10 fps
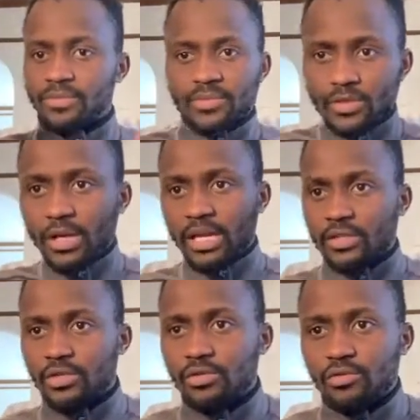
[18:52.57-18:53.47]
you can
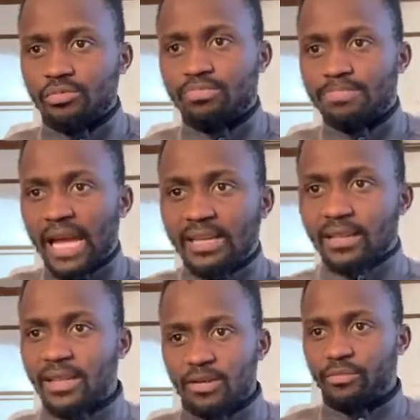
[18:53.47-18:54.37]
do
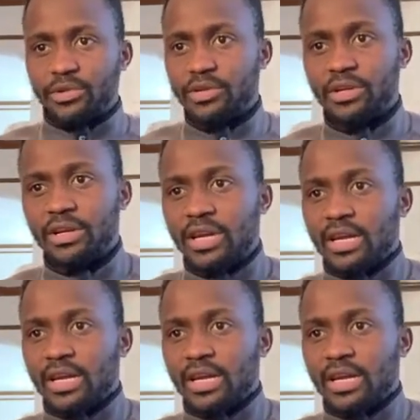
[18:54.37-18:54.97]
anything computer.